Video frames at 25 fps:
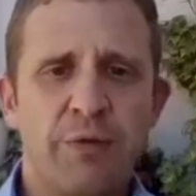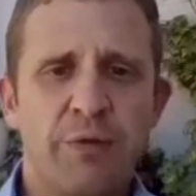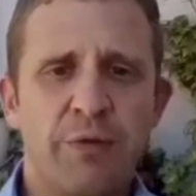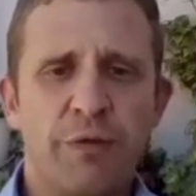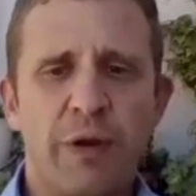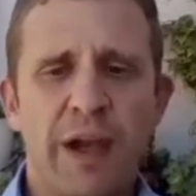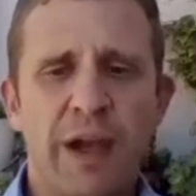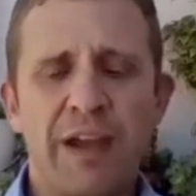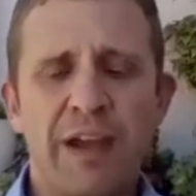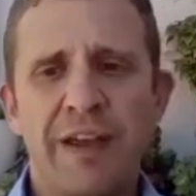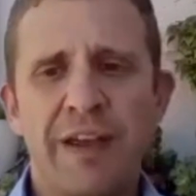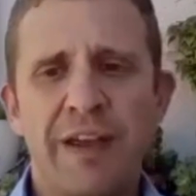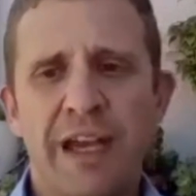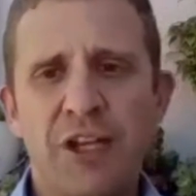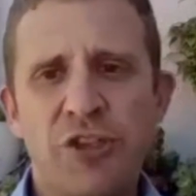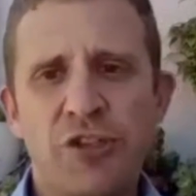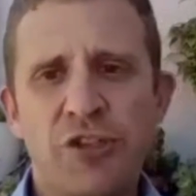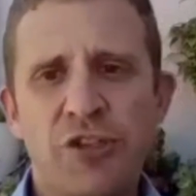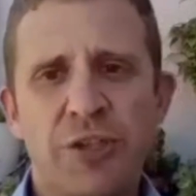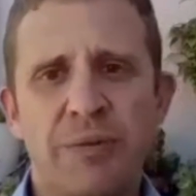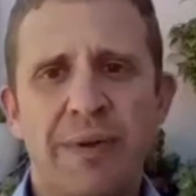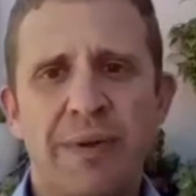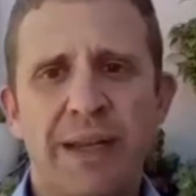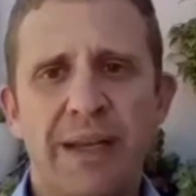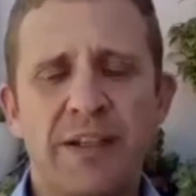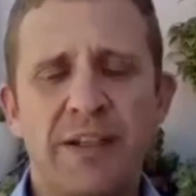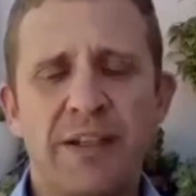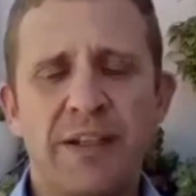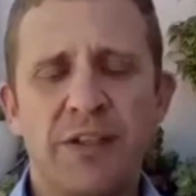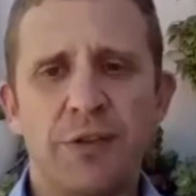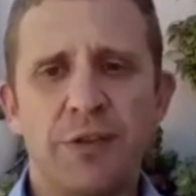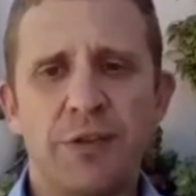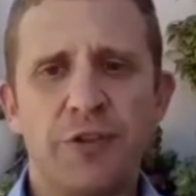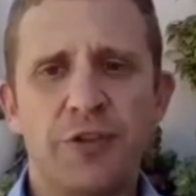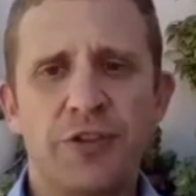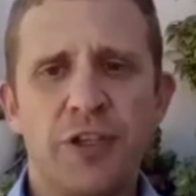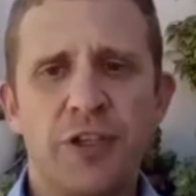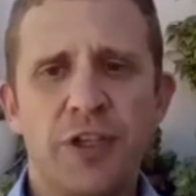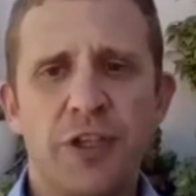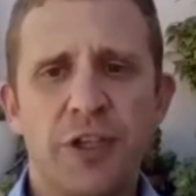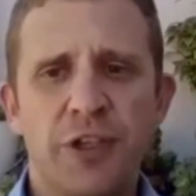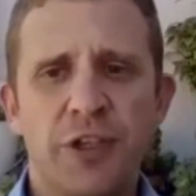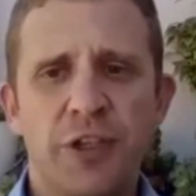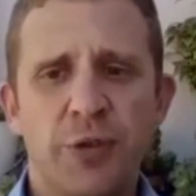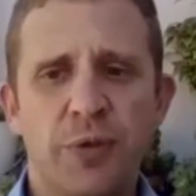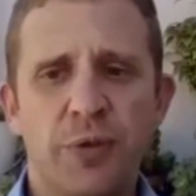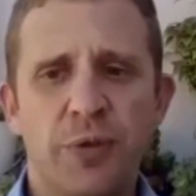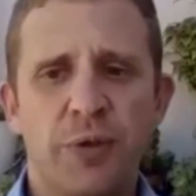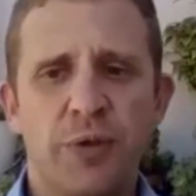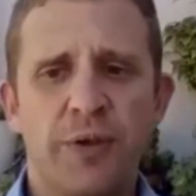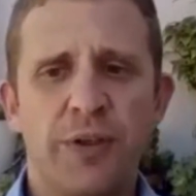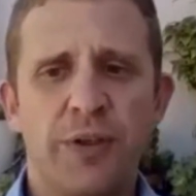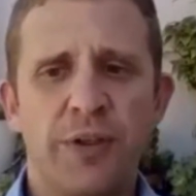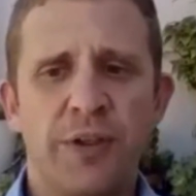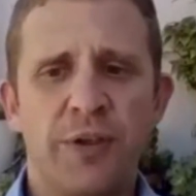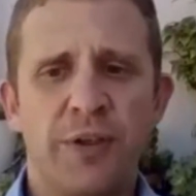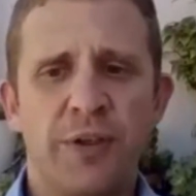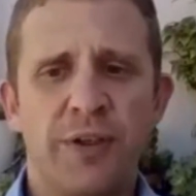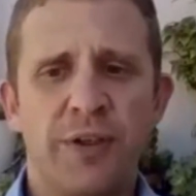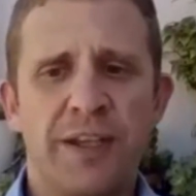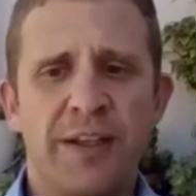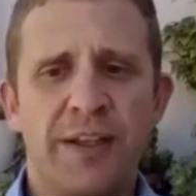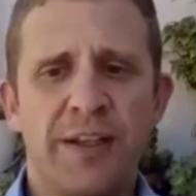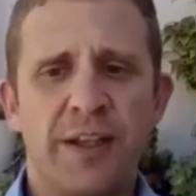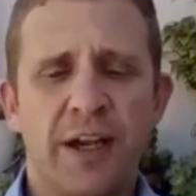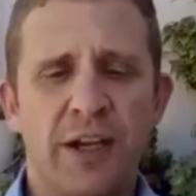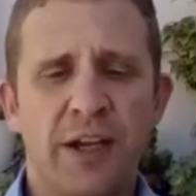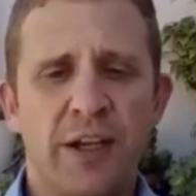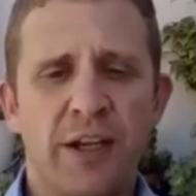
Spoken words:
For aviation medicals, you can